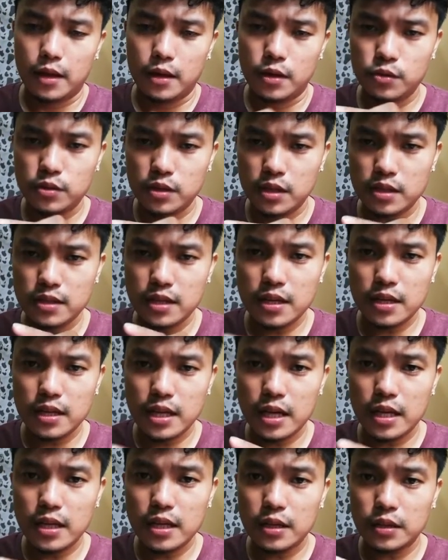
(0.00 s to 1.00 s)
yung 16
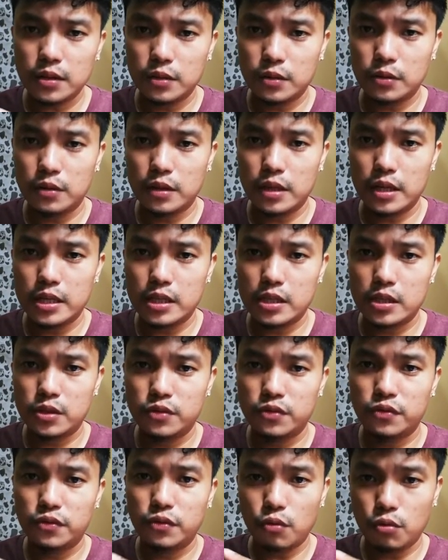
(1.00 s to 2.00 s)
gig na to is
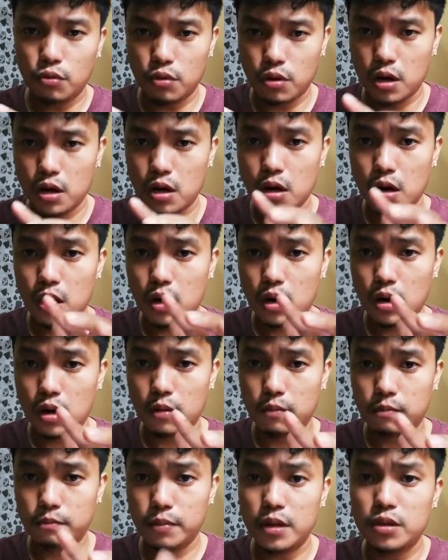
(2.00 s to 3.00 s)
for
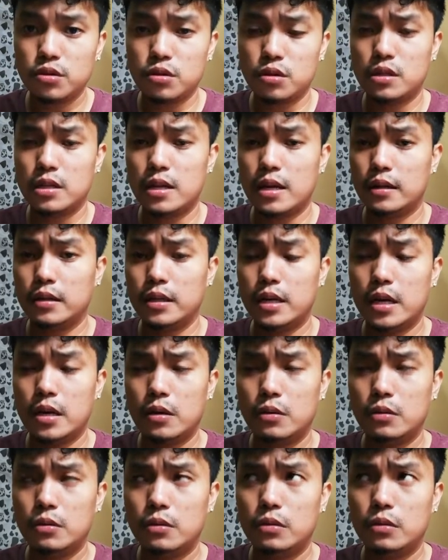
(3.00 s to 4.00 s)
pictures lang daw.